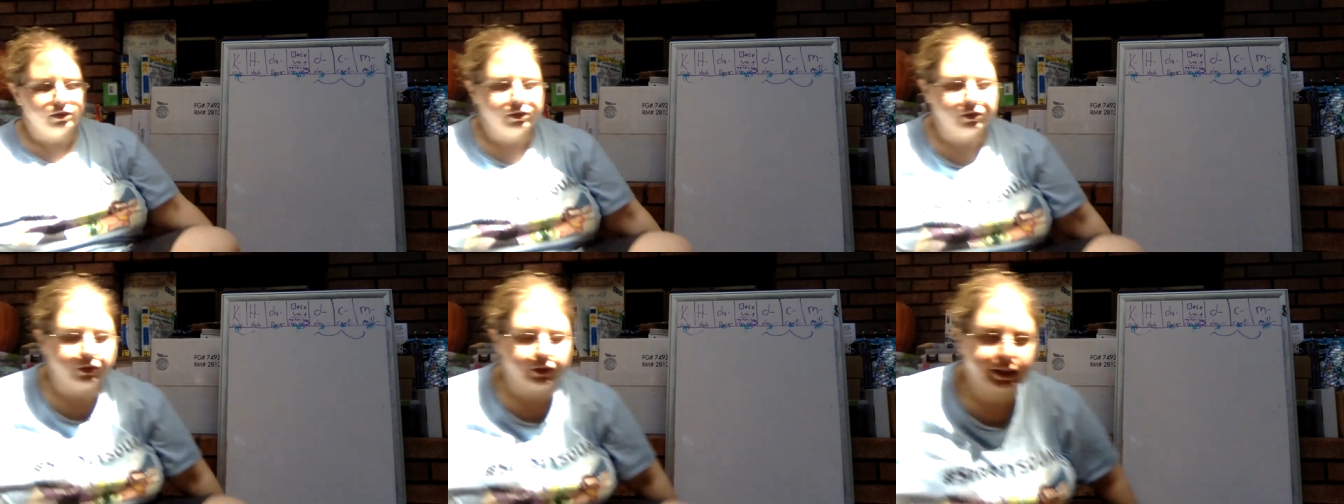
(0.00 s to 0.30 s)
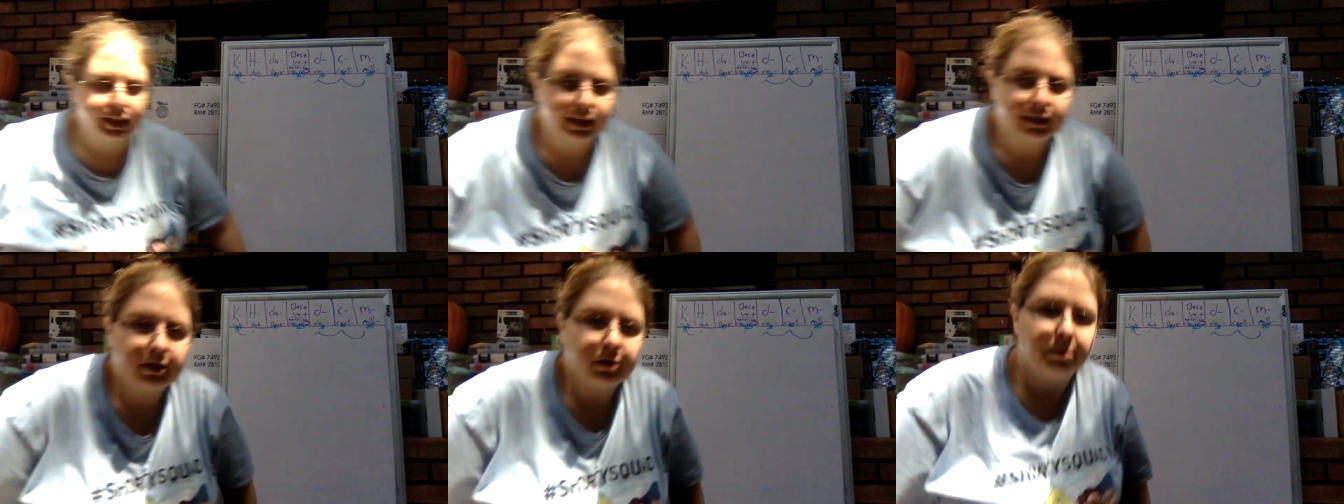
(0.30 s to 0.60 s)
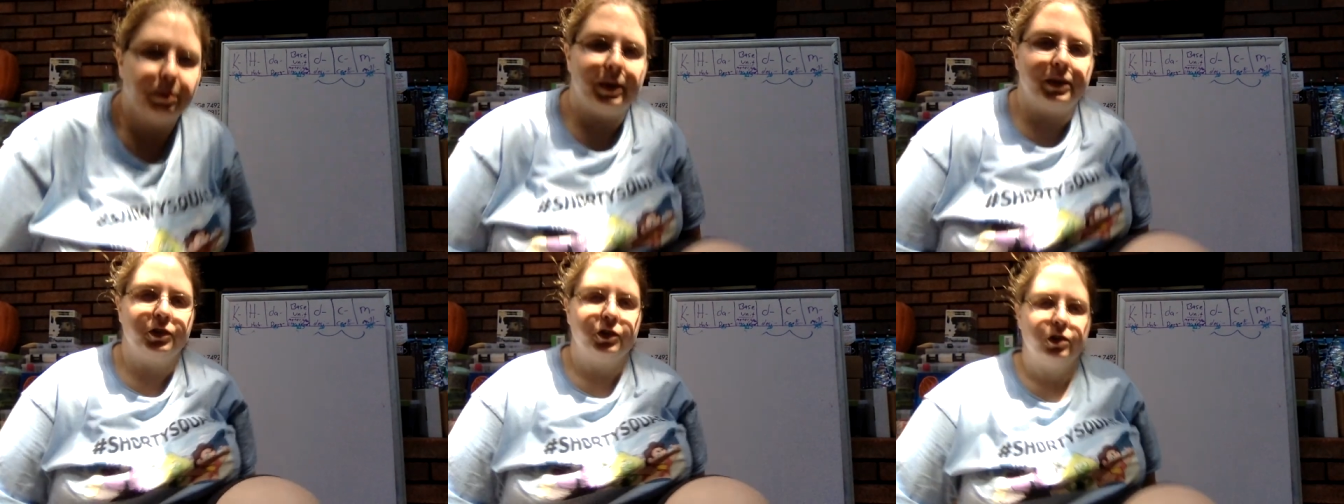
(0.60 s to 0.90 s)
look at
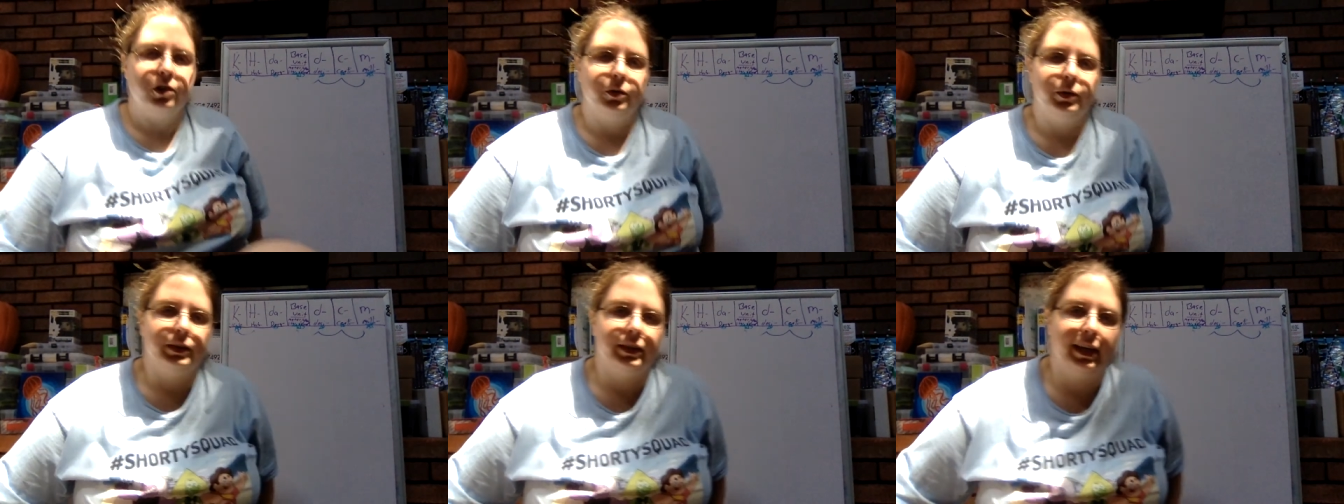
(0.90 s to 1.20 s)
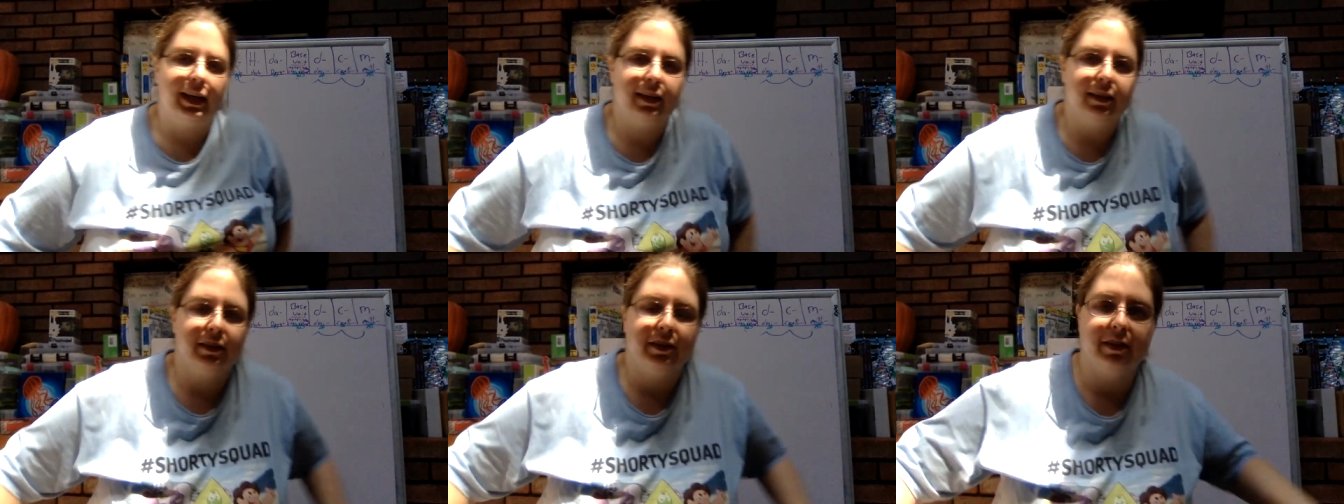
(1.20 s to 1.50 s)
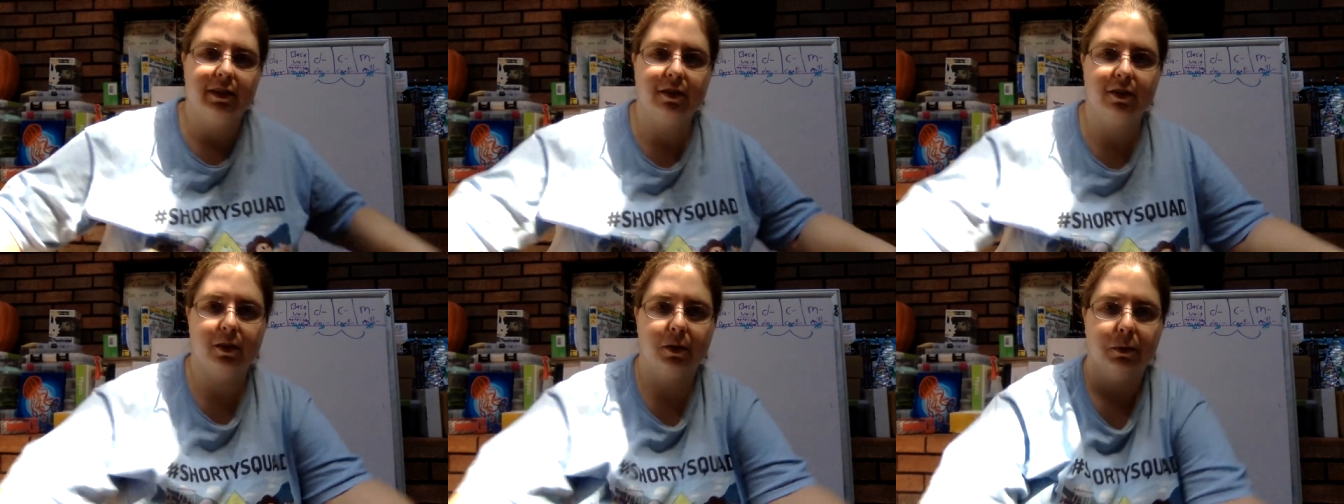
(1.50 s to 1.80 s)
dimensional
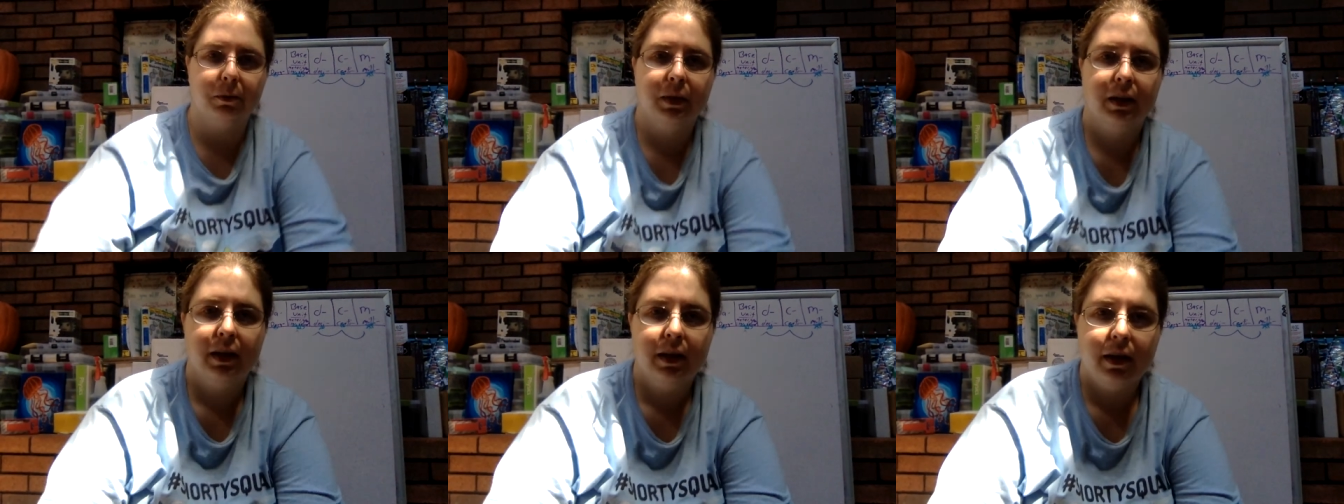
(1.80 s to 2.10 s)
analysis. So